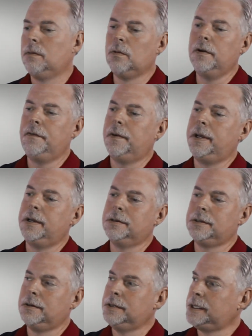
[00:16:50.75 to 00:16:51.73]
roof
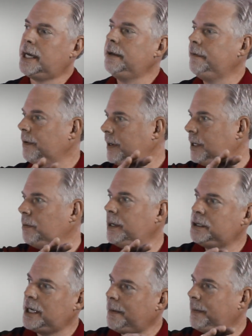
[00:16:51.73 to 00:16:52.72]
windows are designed for
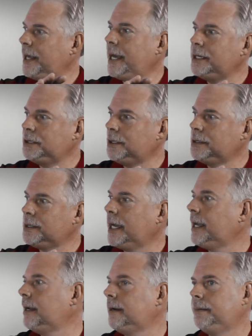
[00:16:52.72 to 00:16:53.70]
in-reach applications,
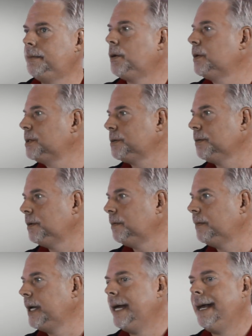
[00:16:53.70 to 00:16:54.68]
like in a bonus
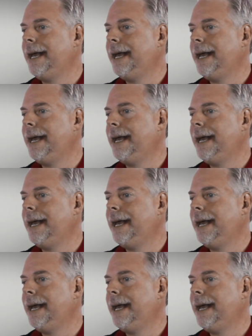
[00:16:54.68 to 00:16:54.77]
room,